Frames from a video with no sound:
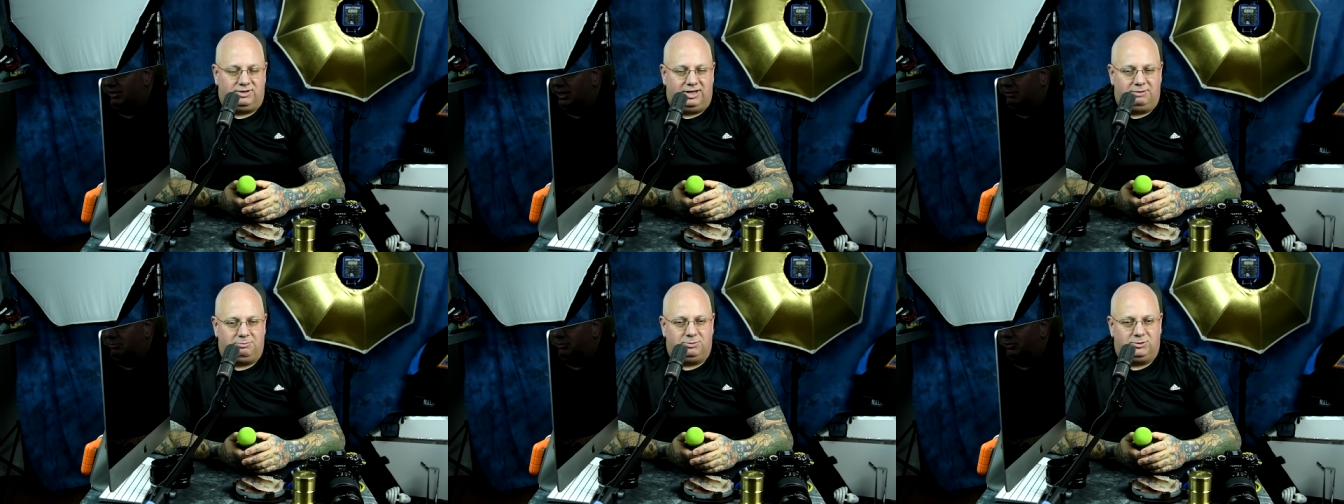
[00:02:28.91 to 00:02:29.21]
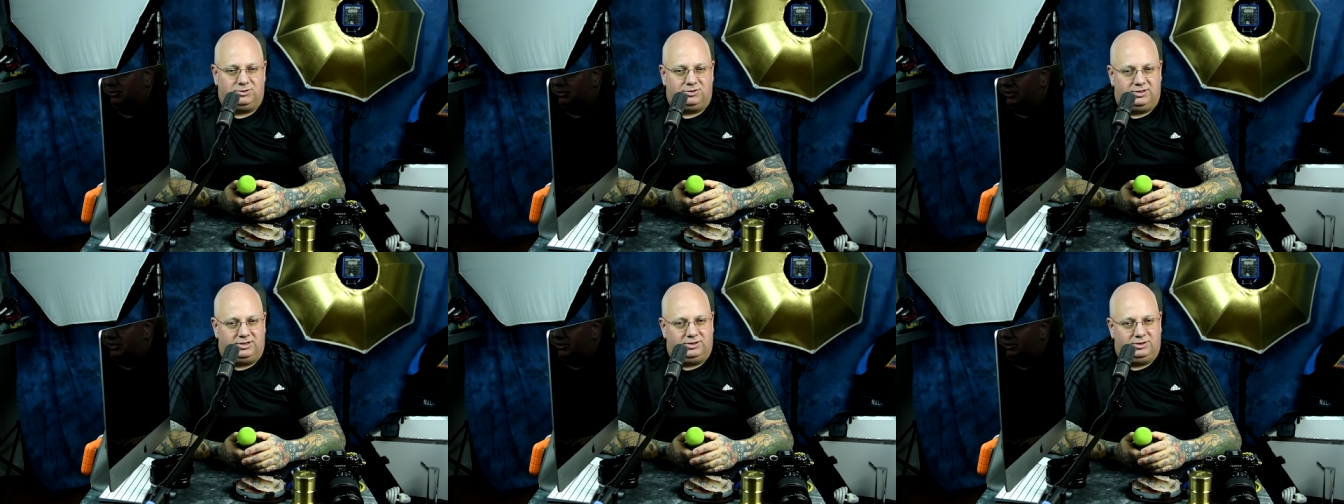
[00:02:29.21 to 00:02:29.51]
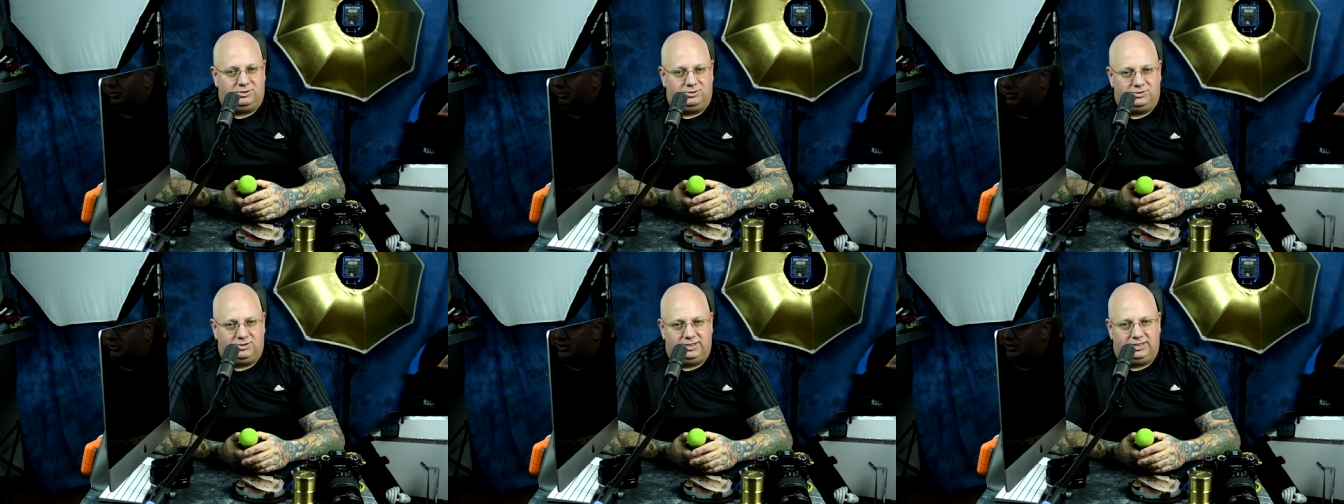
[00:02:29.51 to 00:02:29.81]
Five percent
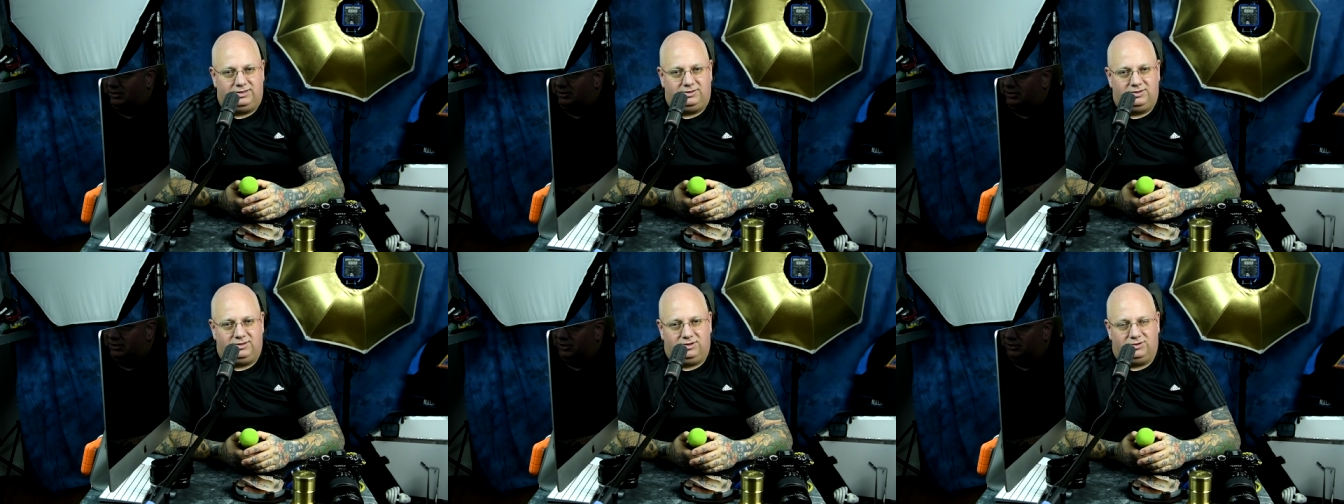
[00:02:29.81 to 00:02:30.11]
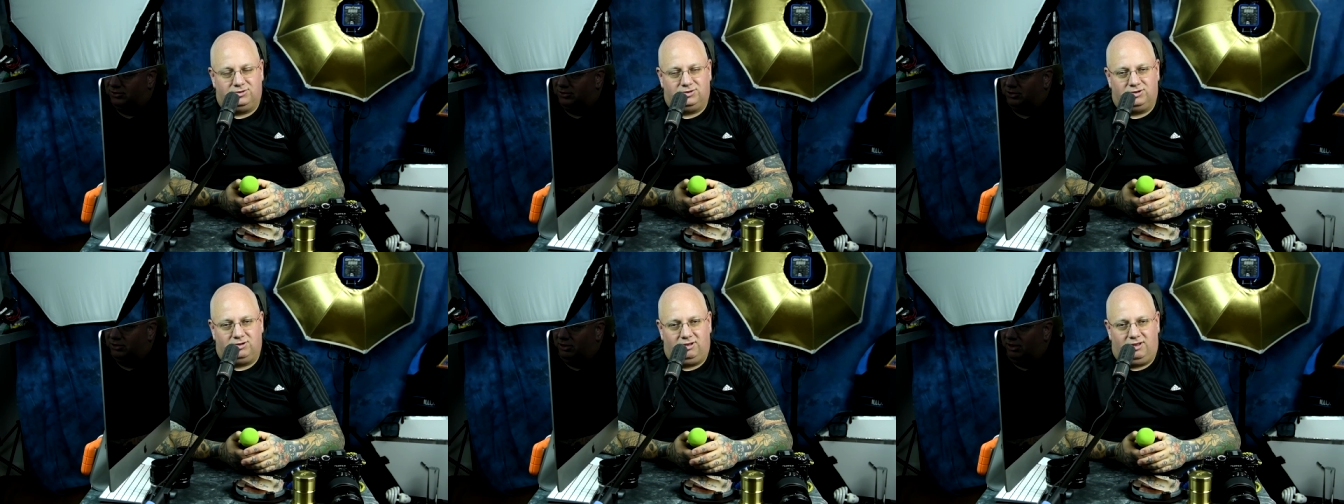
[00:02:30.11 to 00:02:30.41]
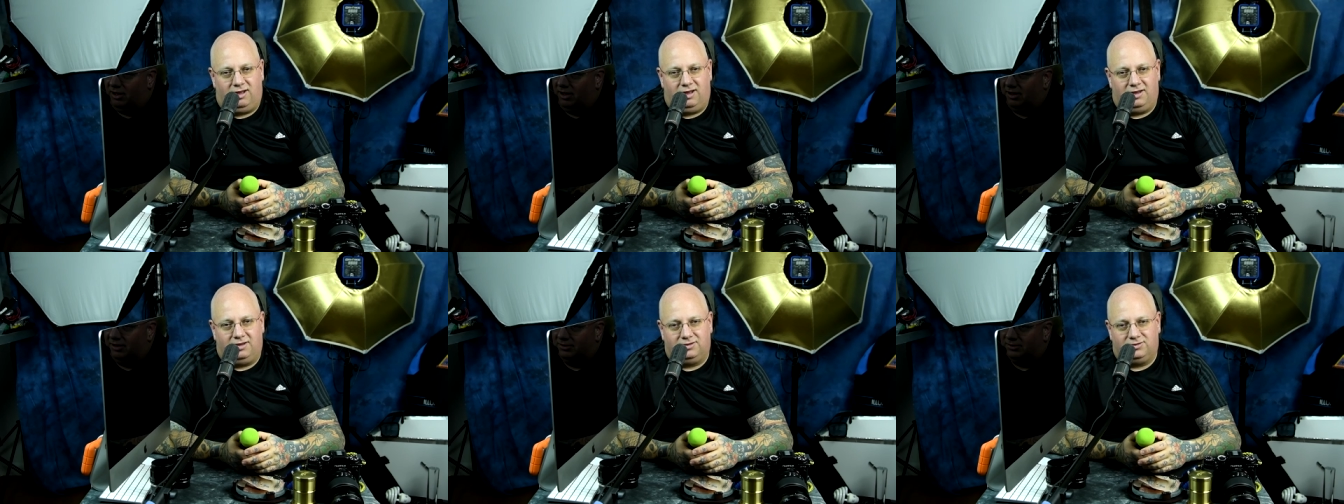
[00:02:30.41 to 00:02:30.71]
of those details that are
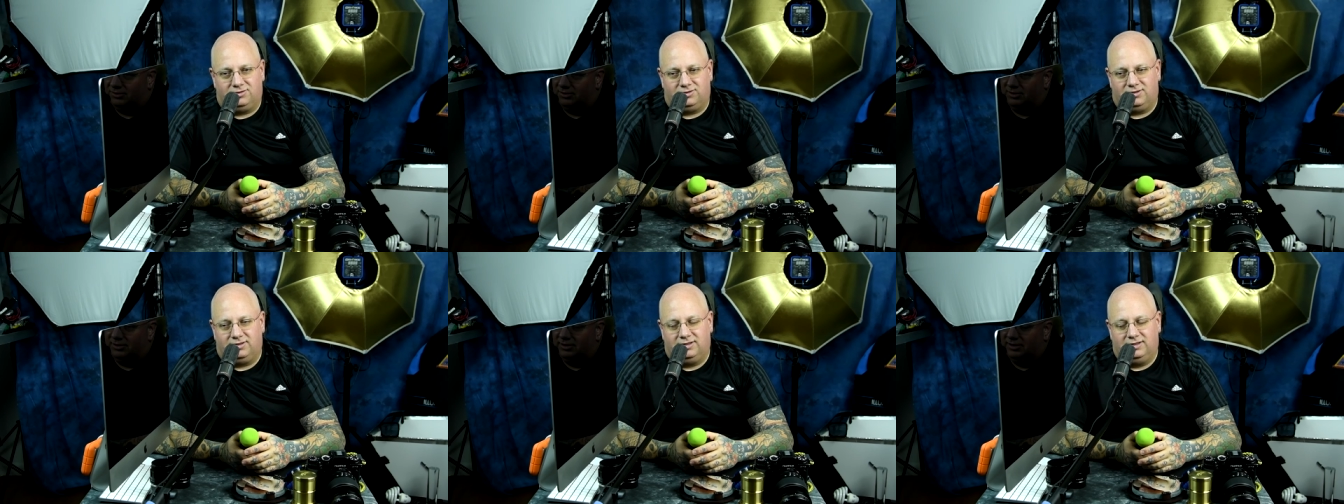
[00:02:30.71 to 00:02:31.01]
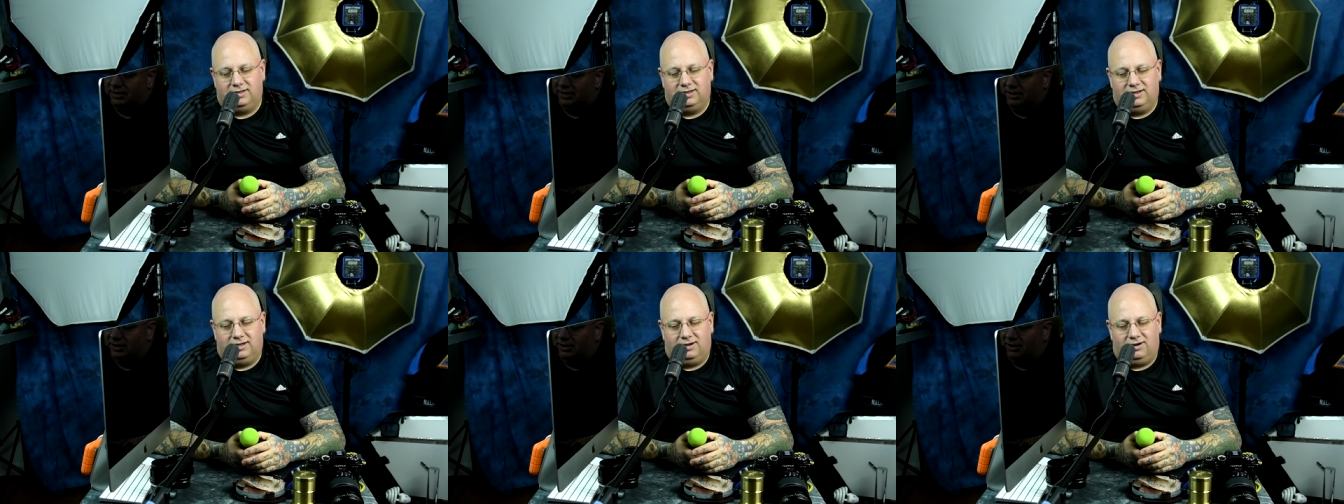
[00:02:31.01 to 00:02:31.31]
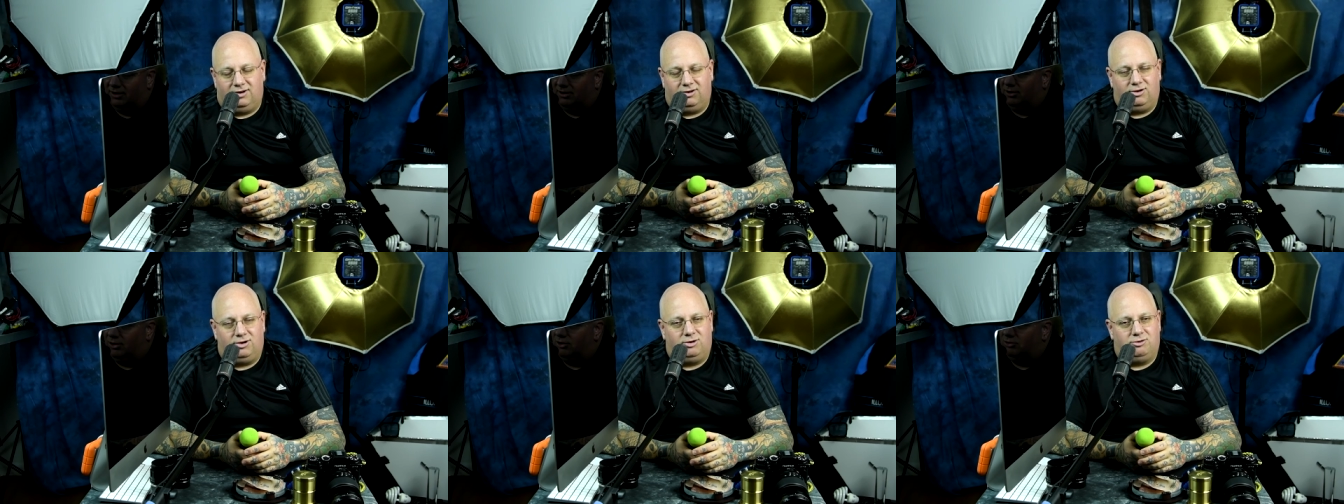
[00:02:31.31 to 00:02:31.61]
lost
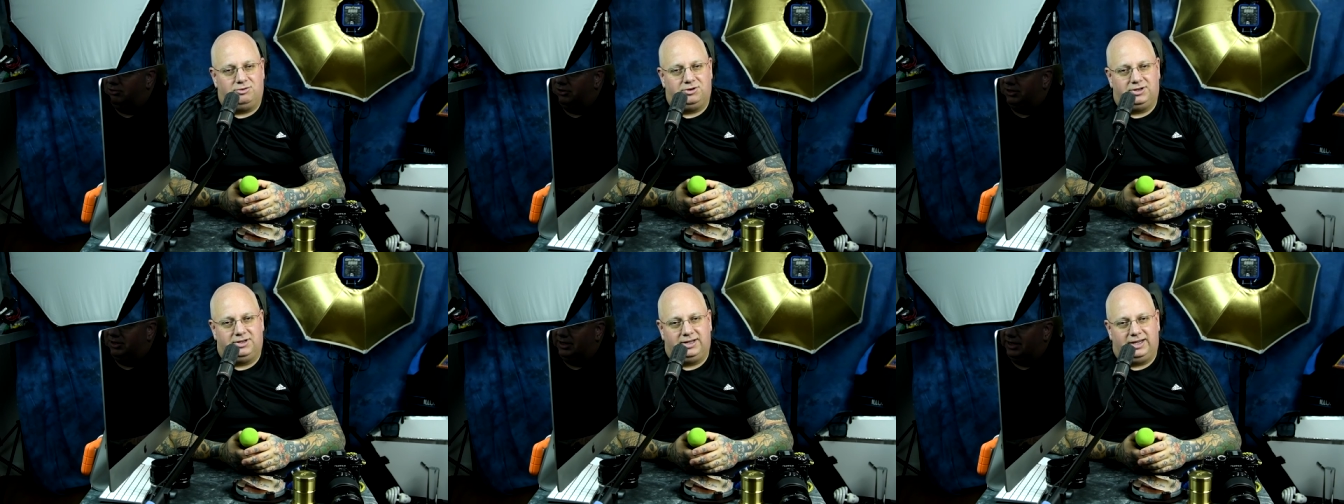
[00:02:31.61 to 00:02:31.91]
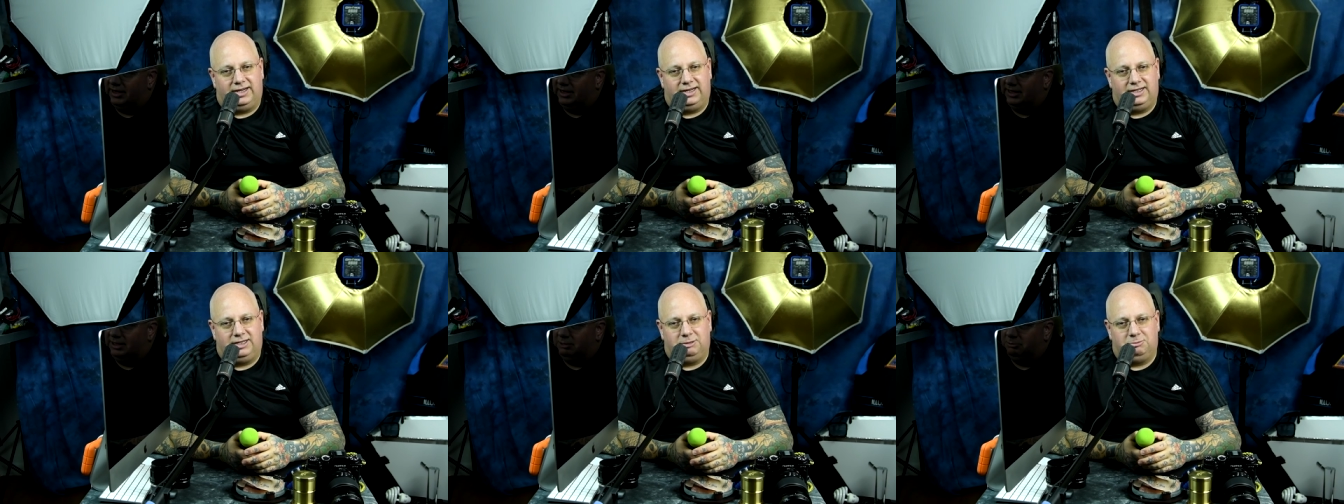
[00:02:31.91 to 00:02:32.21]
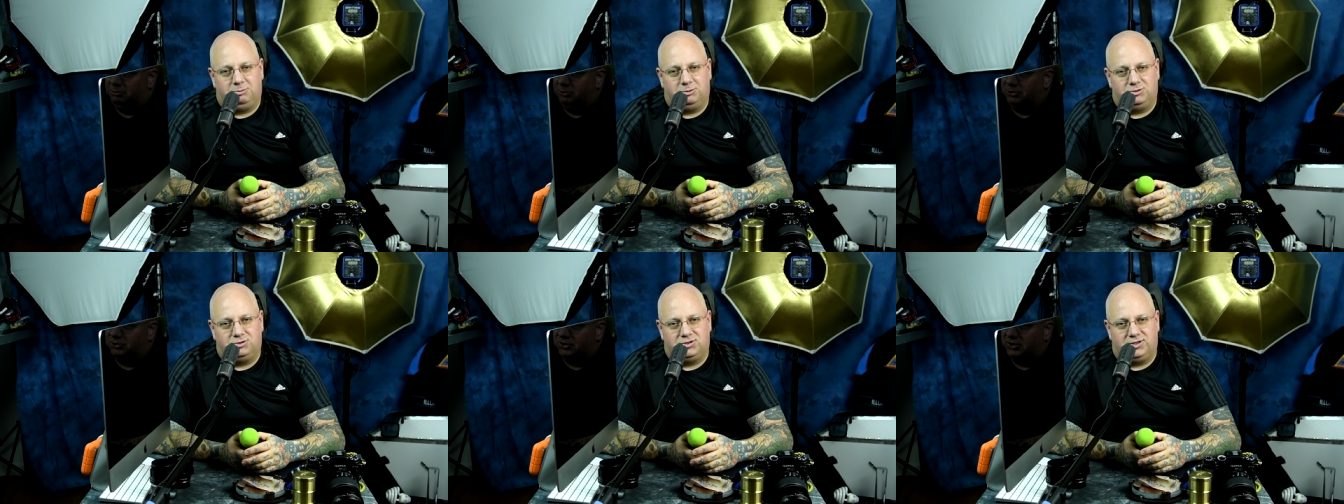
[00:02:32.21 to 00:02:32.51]
are over ninety
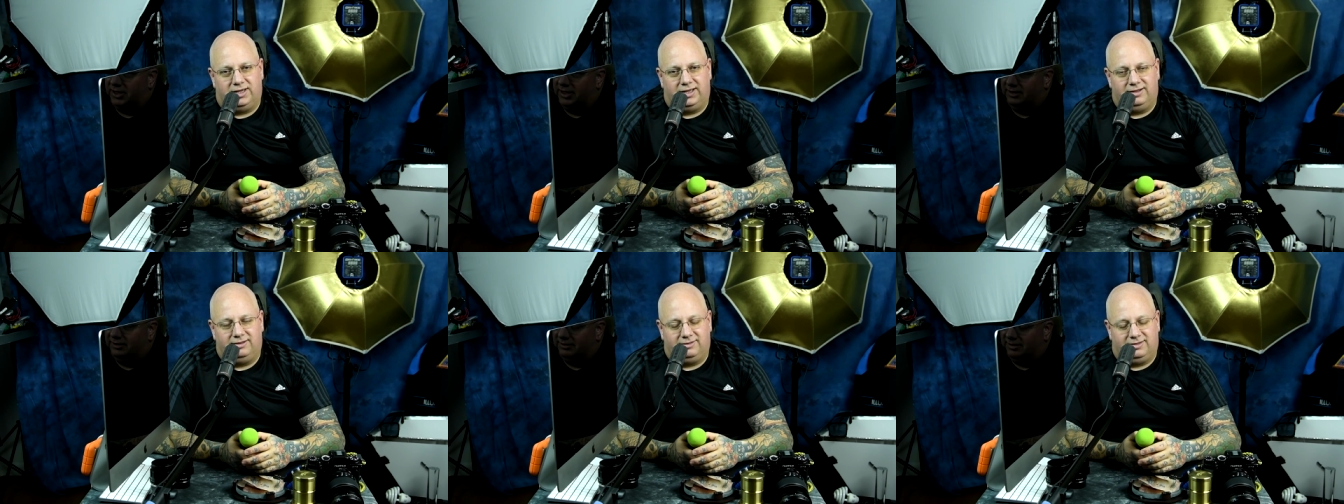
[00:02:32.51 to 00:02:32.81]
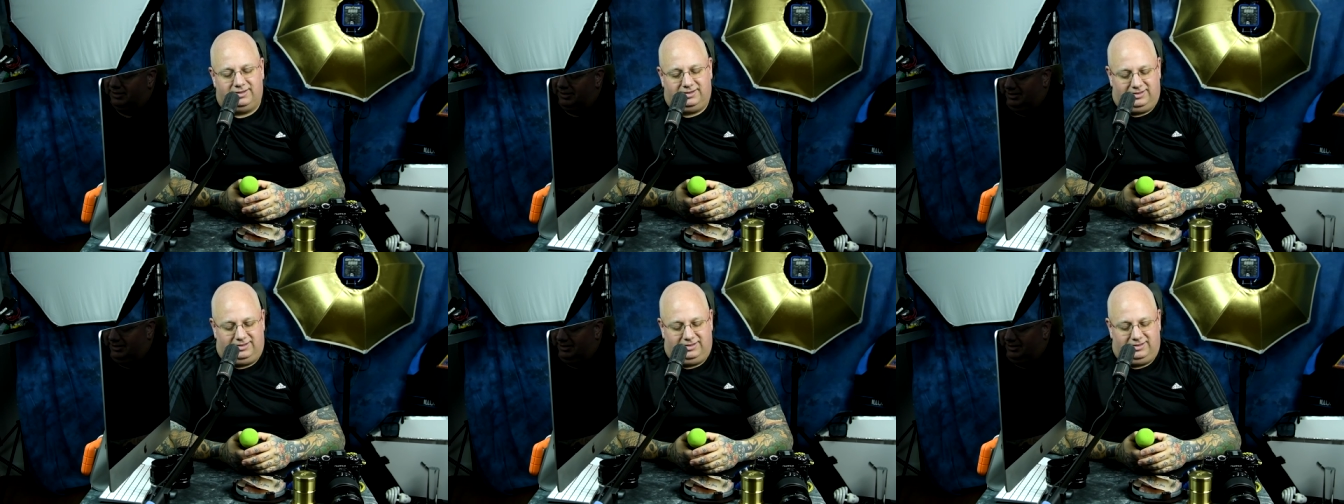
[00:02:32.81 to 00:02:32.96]
percent